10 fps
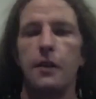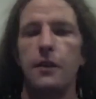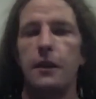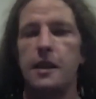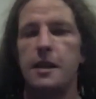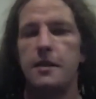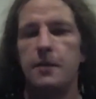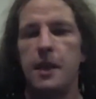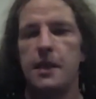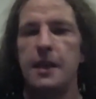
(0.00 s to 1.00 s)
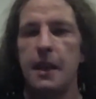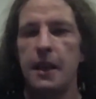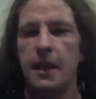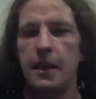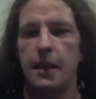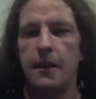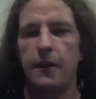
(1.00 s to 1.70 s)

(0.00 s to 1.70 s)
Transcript: that this is missing,